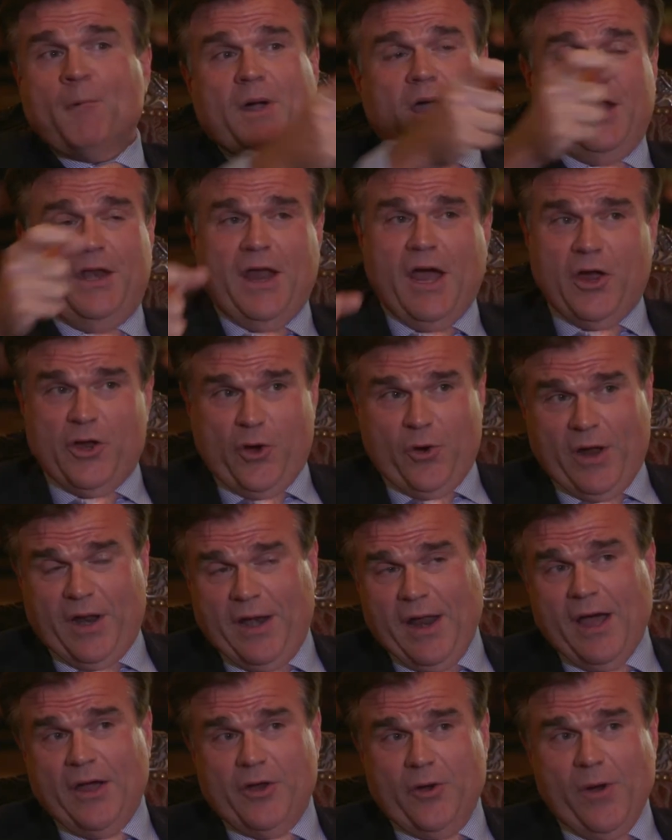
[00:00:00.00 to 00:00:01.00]
And now
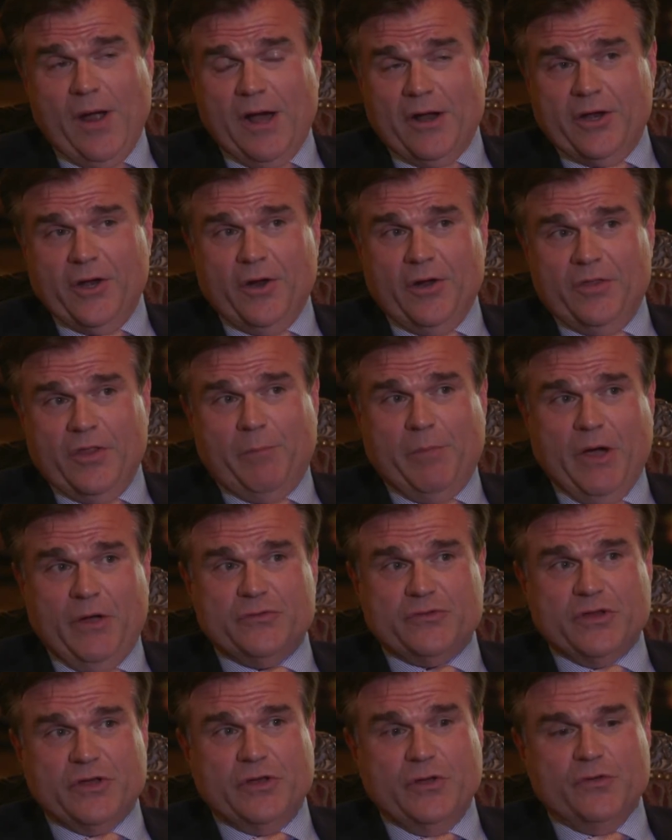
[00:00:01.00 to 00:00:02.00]
you're out here in the
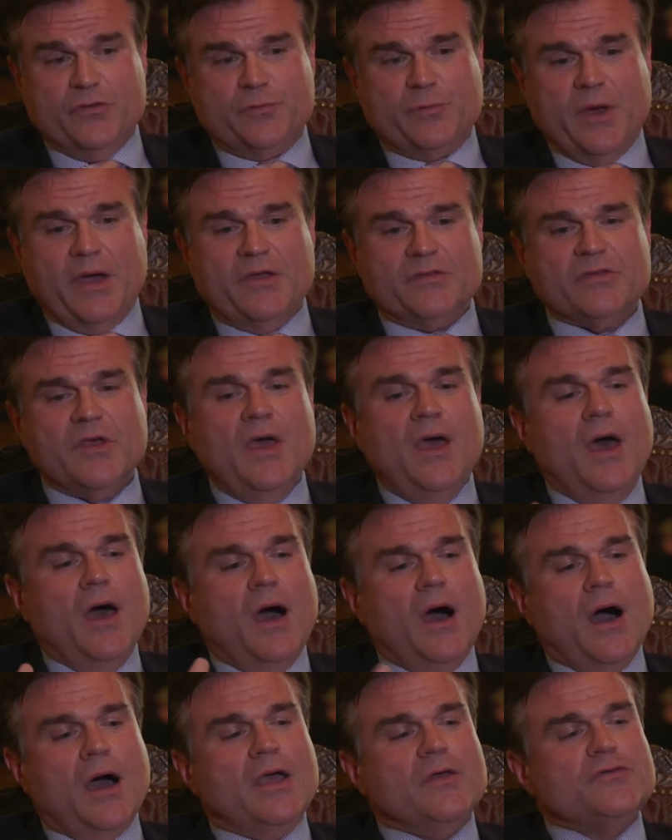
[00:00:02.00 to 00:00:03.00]
post-acute space.
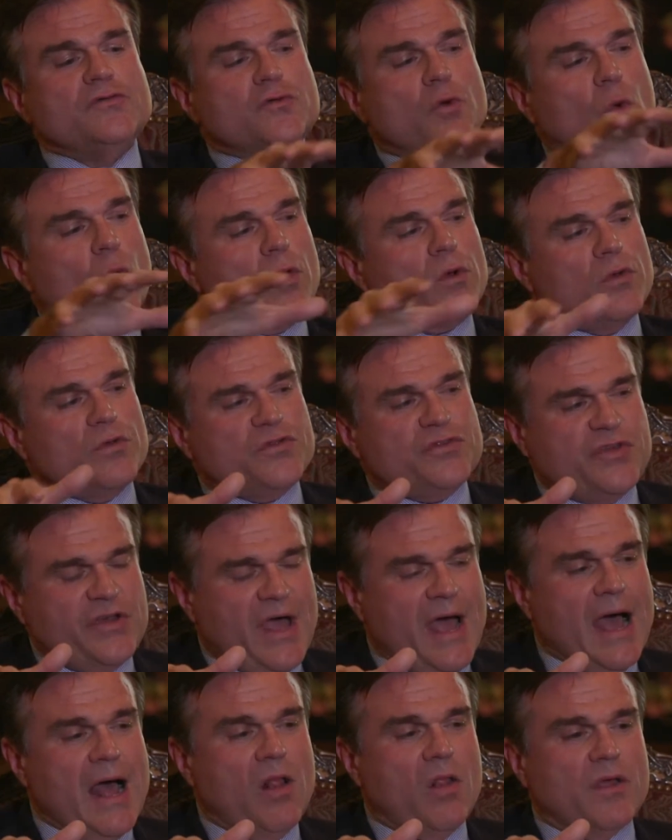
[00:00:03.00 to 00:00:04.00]
A historical
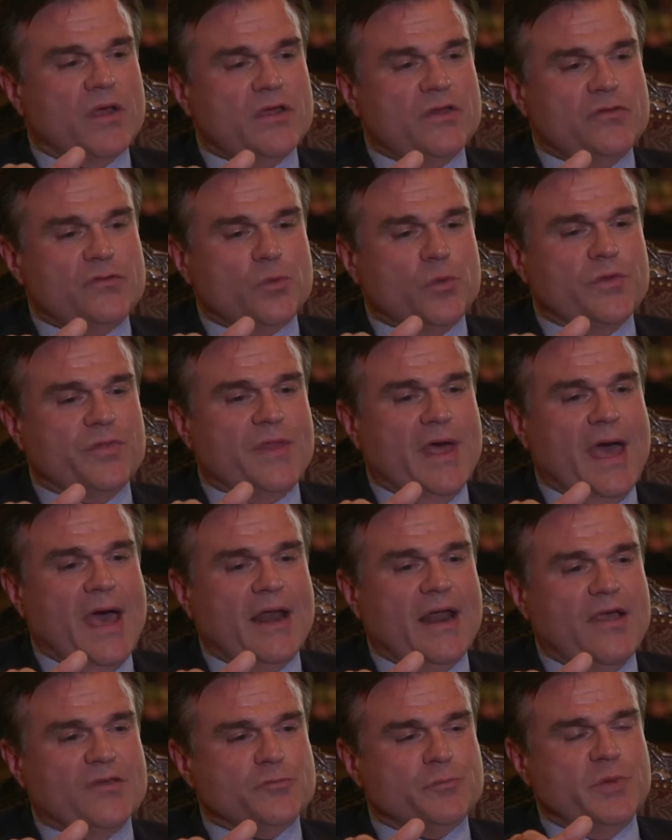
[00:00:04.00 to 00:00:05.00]
challenge with
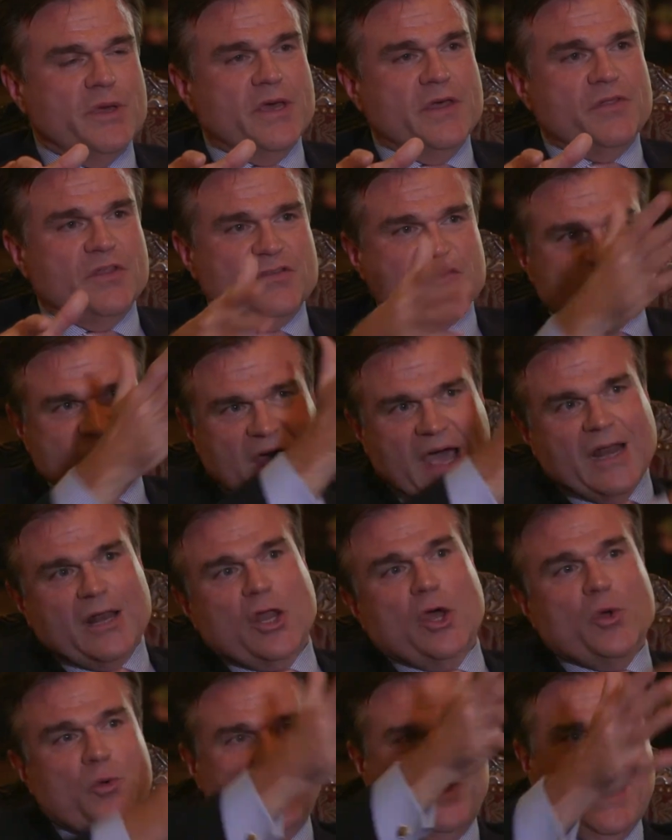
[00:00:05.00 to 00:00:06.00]
that has been the
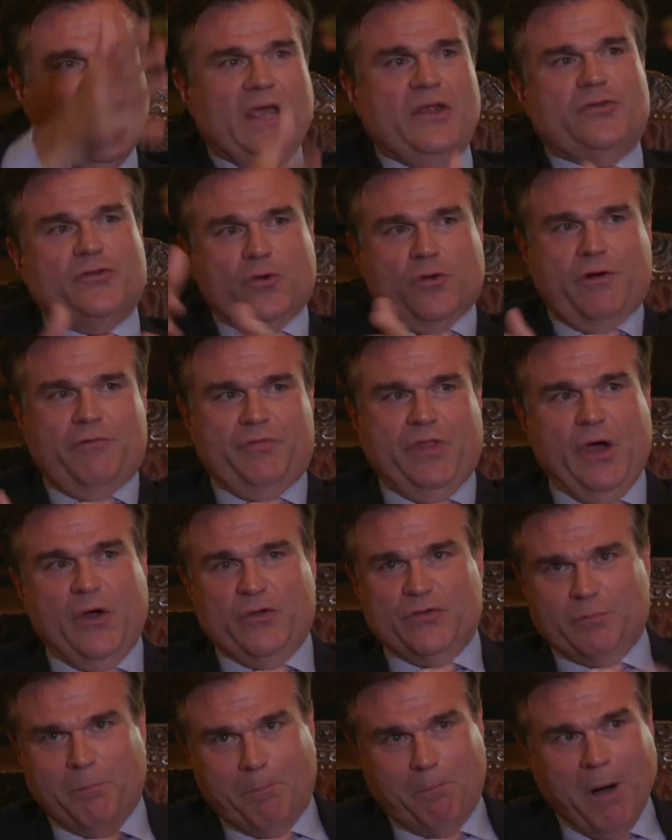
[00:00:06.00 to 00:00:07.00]
siloed nature of
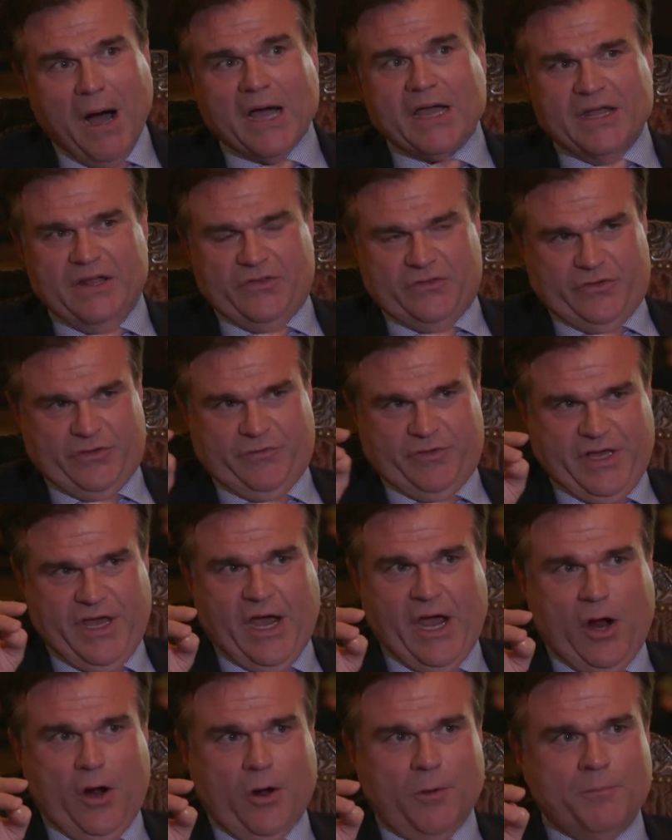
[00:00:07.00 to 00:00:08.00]
those buckets of
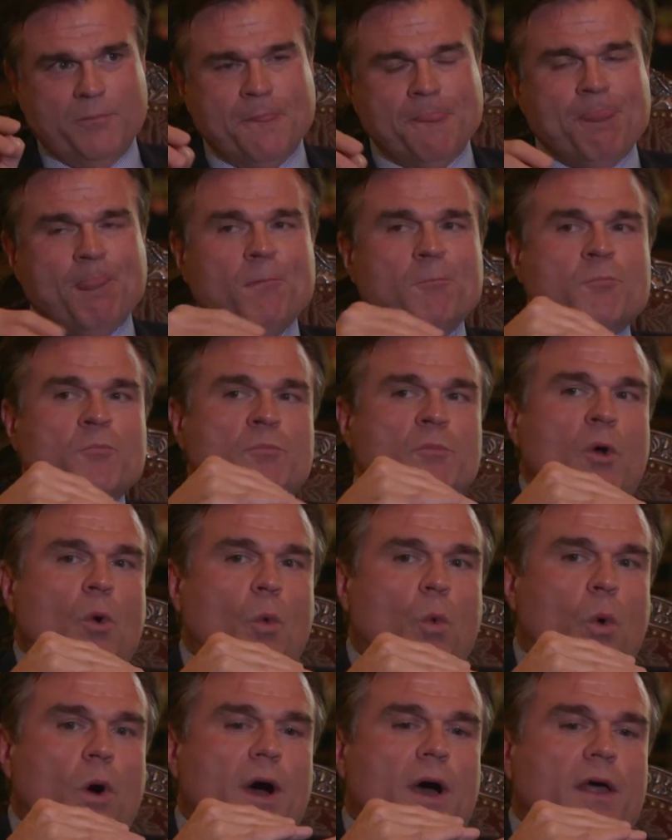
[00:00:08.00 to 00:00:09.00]
care.
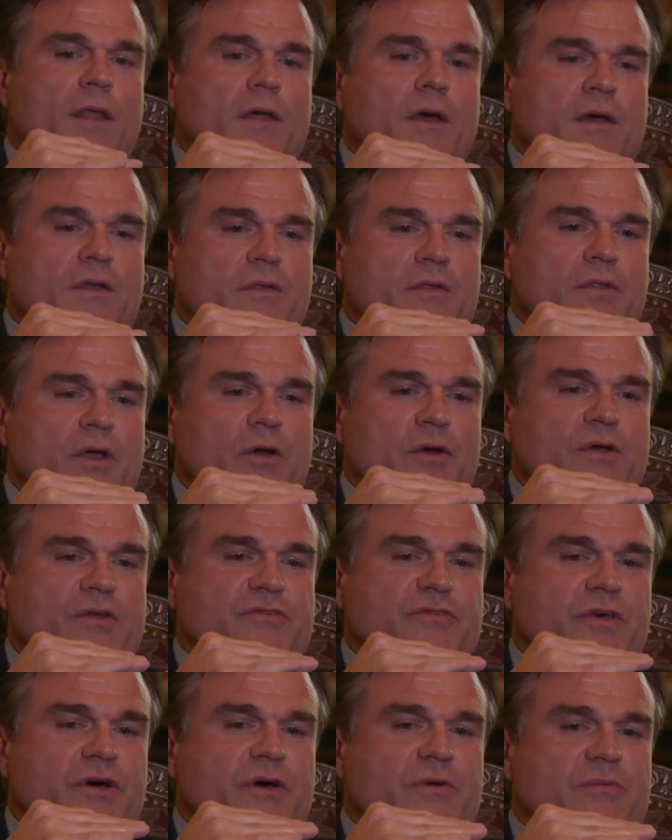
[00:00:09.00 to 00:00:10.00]
There
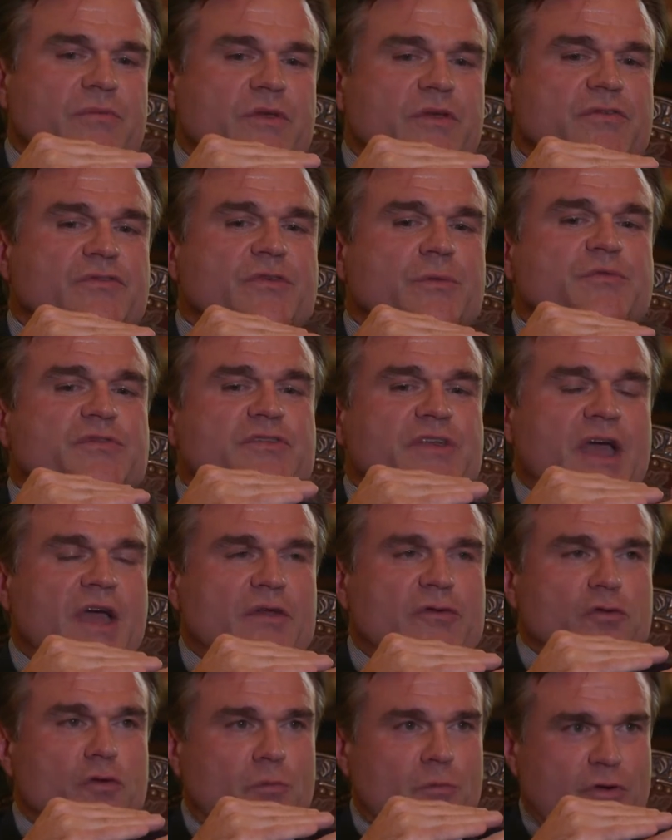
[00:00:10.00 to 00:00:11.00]
is a
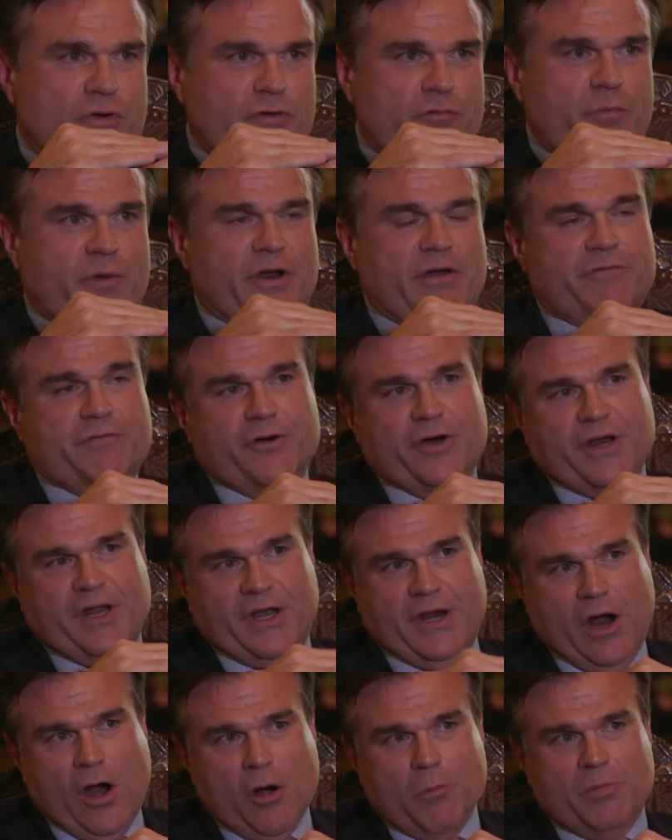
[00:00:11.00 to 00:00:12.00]
substantial movement afoot
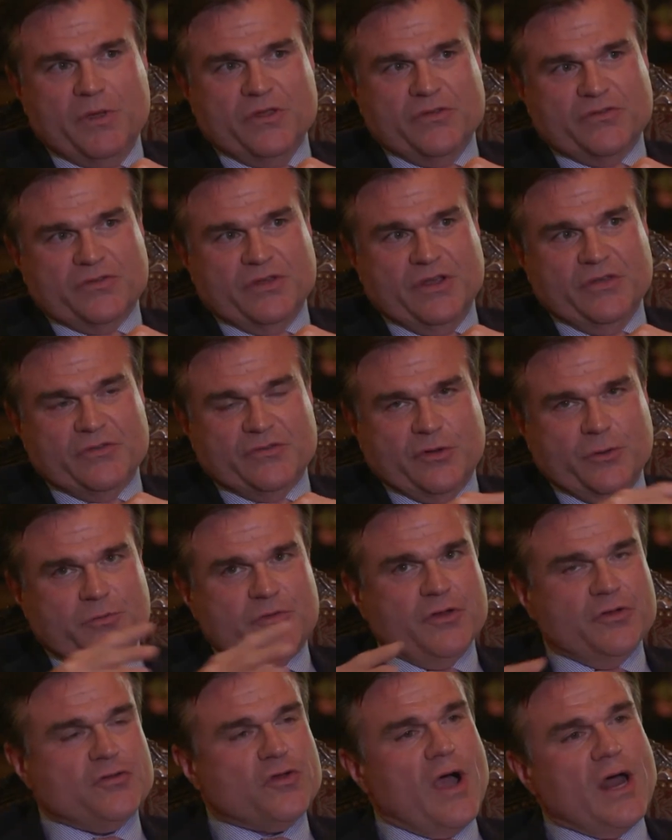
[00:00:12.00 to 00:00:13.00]
in our business to
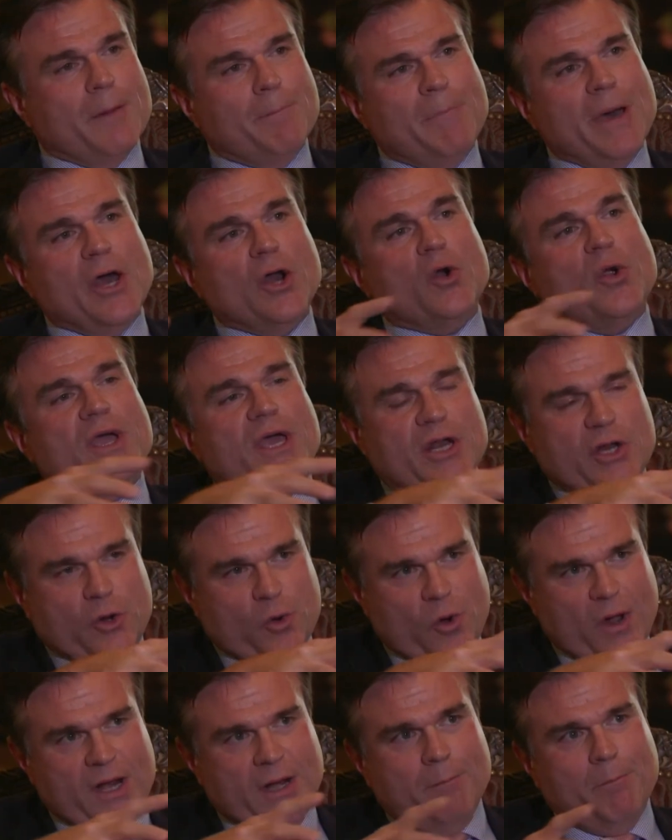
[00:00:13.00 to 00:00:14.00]
try to better
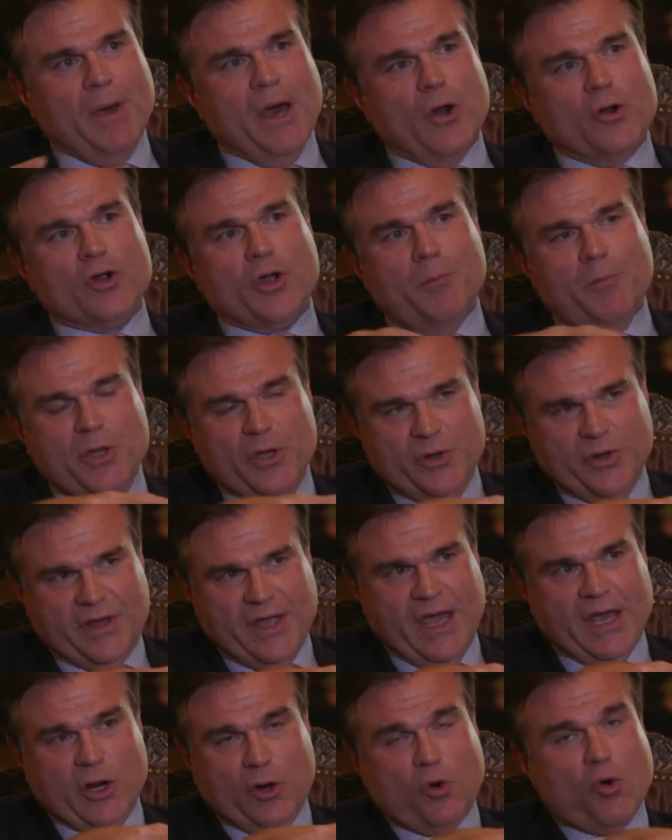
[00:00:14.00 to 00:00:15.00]
integrate and better
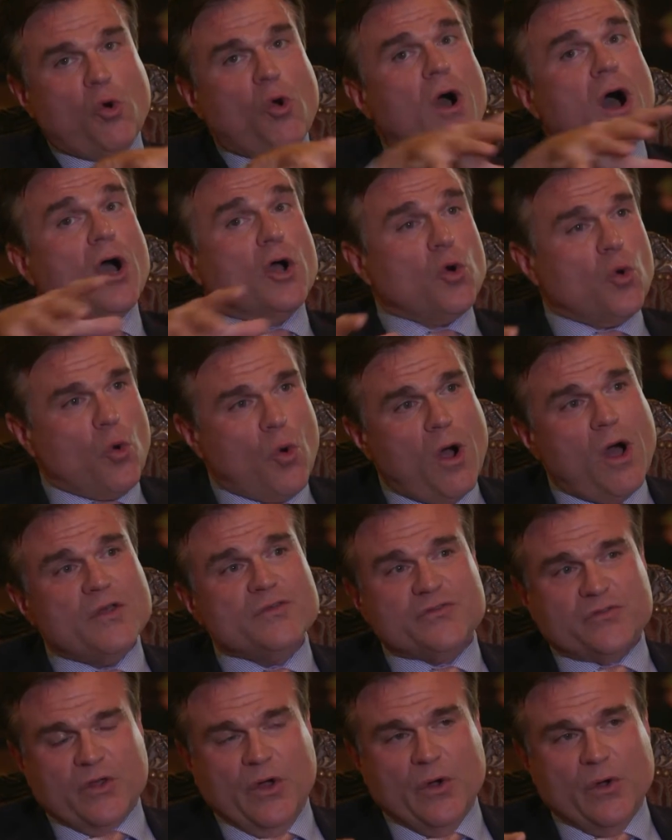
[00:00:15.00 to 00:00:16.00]
communicate
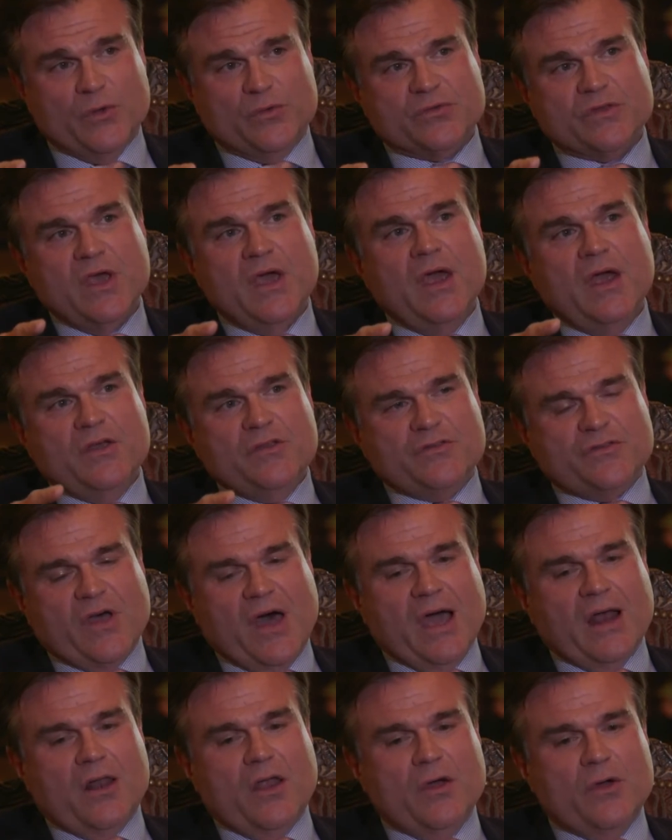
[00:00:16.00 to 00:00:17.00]
across those
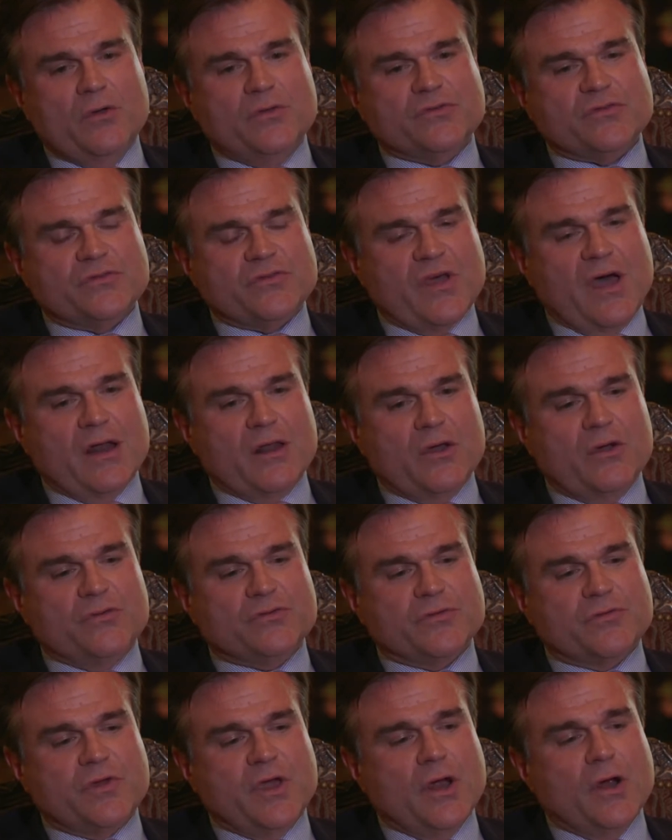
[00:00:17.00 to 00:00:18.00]

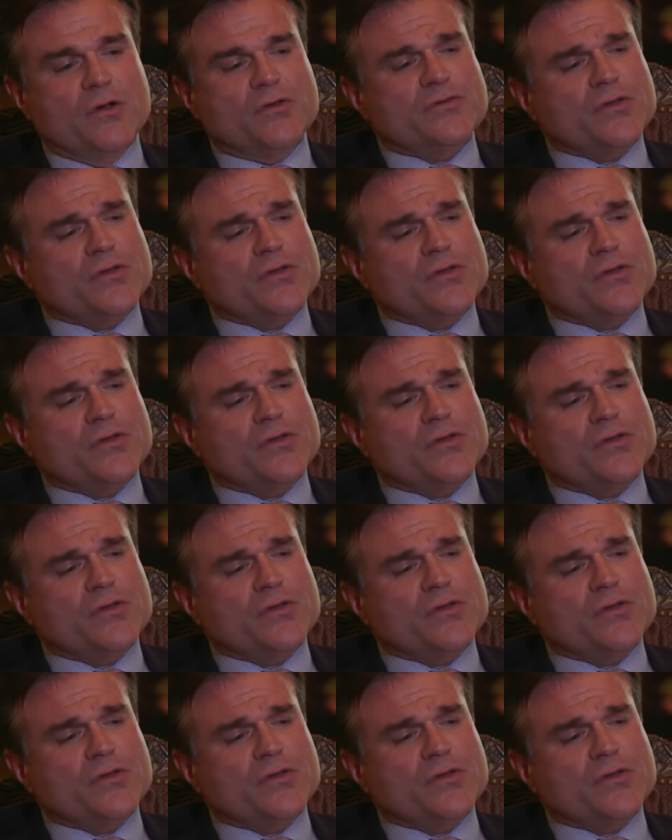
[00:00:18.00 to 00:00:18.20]
silos of care.